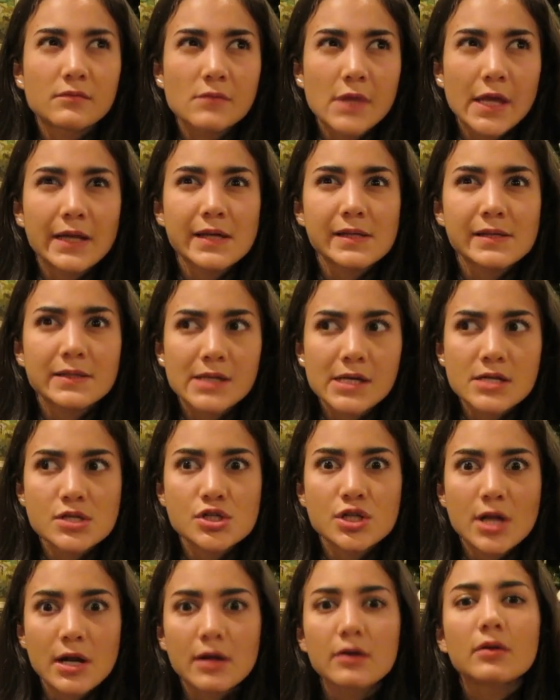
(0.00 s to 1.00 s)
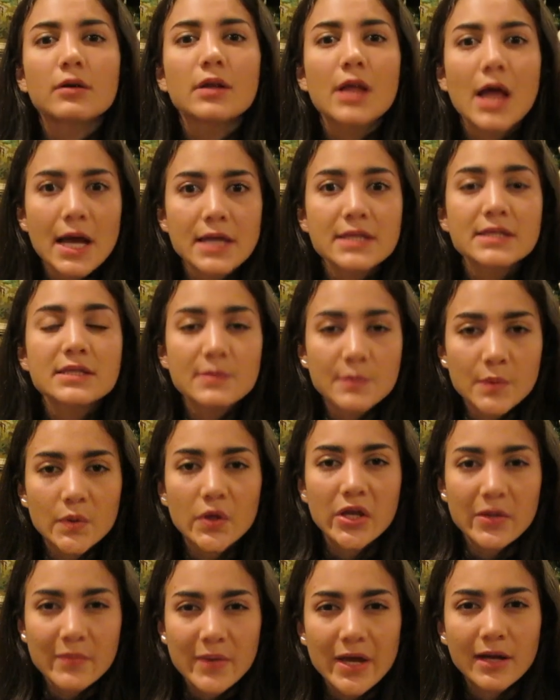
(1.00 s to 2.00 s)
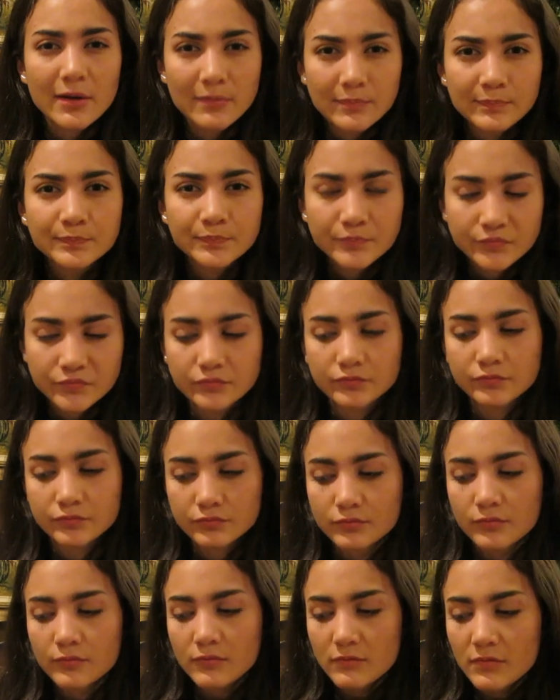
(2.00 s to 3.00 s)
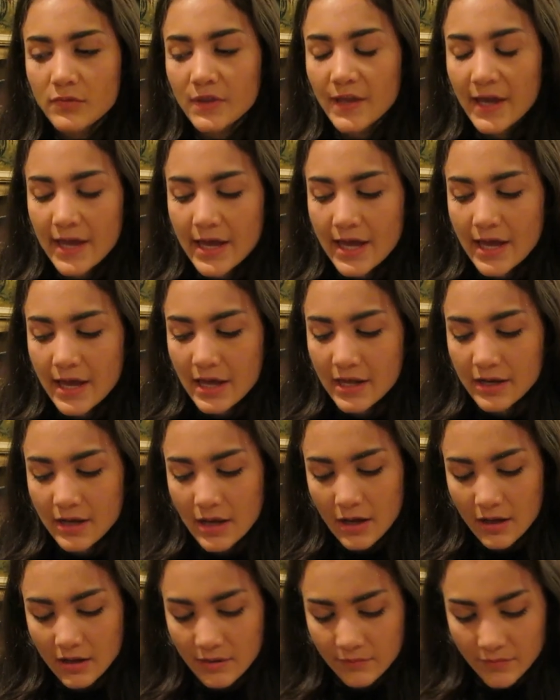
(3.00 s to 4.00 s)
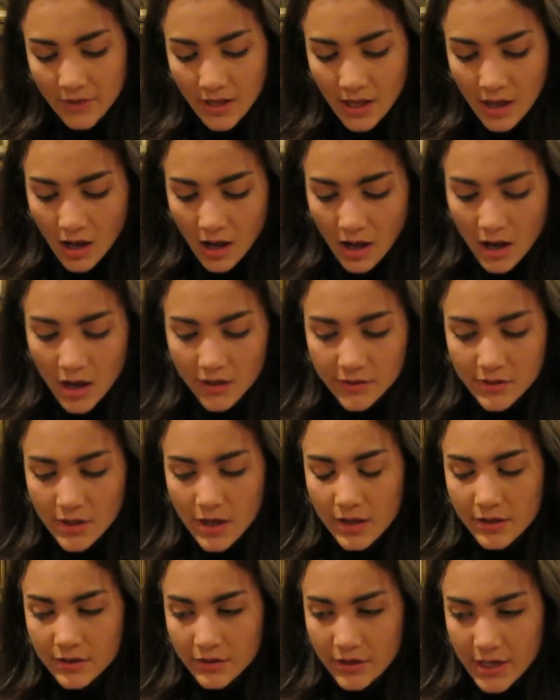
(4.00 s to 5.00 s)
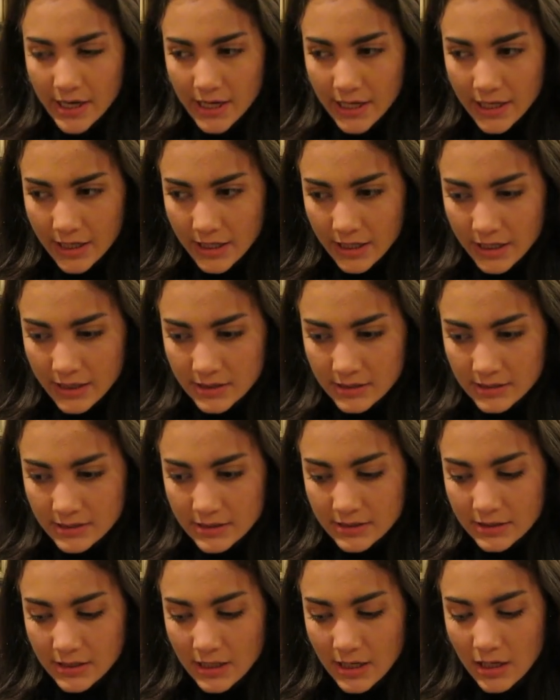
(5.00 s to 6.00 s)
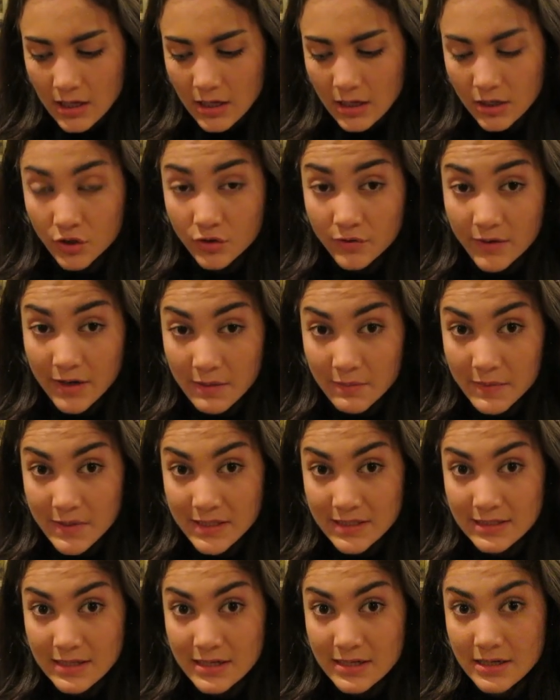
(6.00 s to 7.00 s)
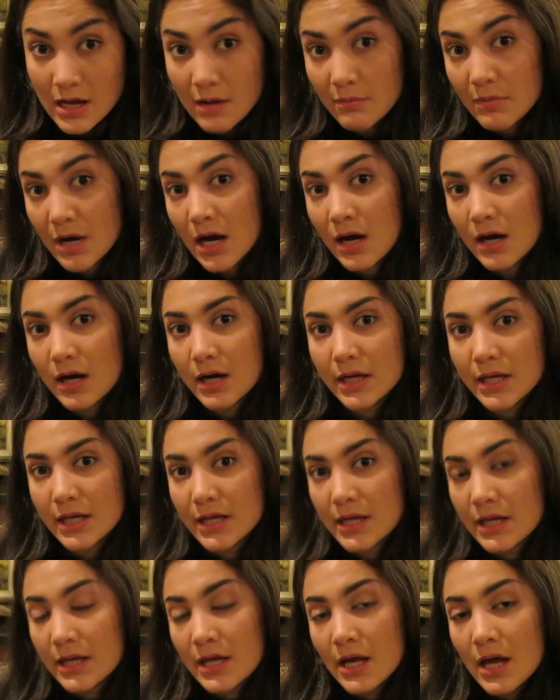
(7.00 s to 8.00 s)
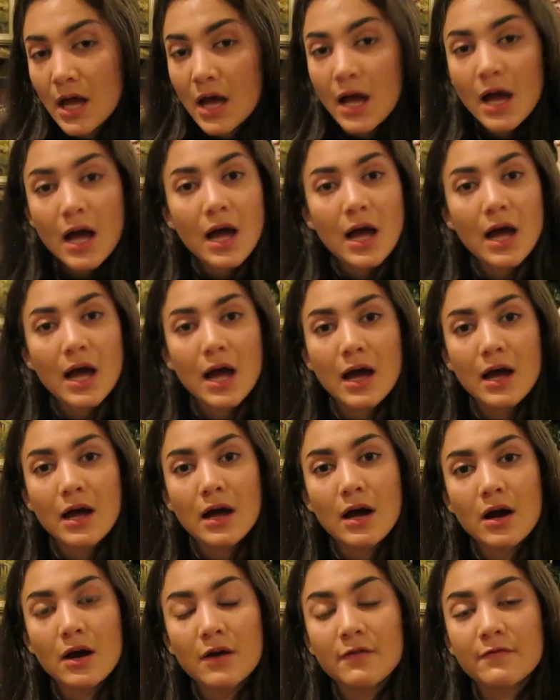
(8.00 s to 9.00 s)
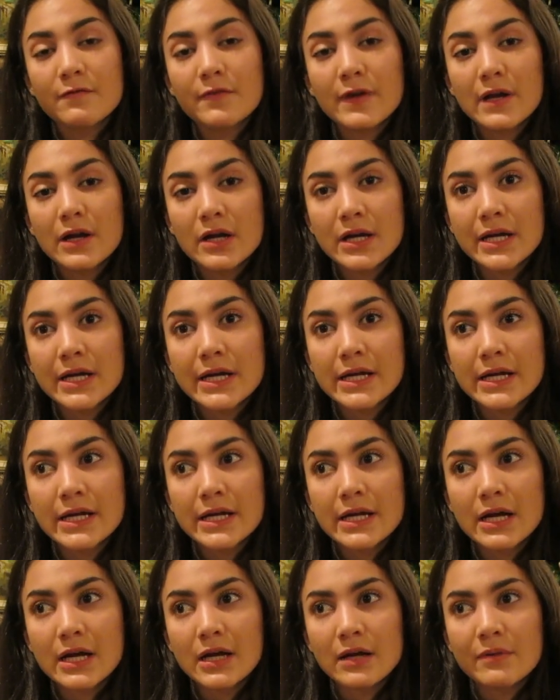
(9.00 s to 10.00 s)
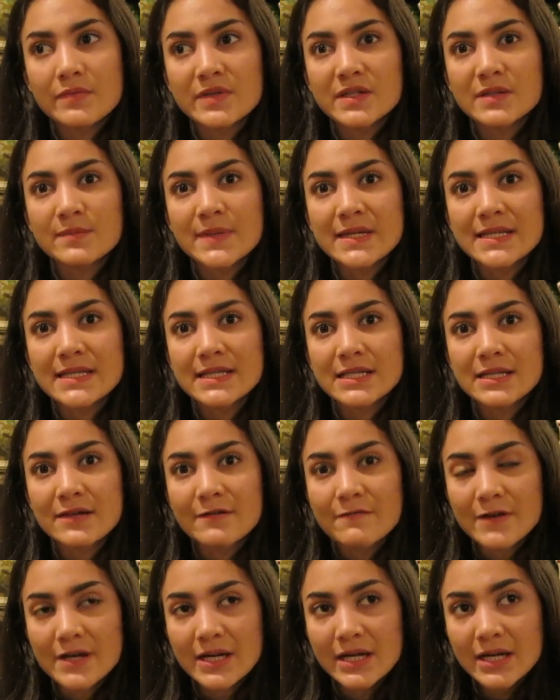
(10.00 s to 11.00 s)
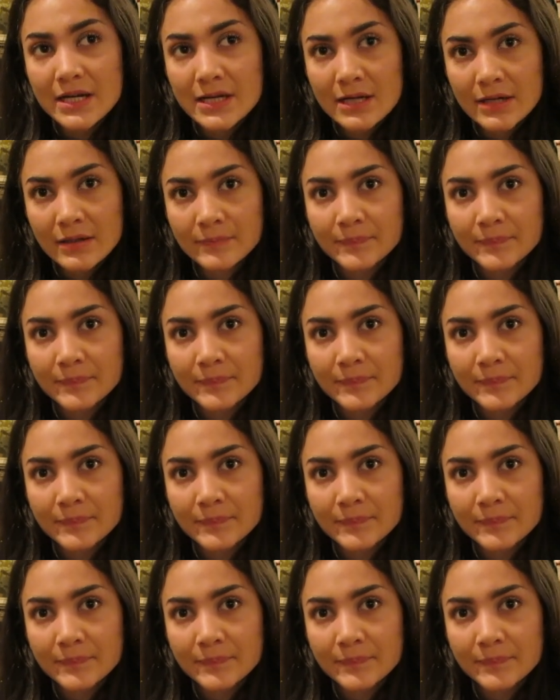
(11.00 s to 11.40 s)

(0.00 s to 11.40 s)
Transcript: like I said, generalized boogeyman. And on the other hand, Krampus and Namahagi are very specific,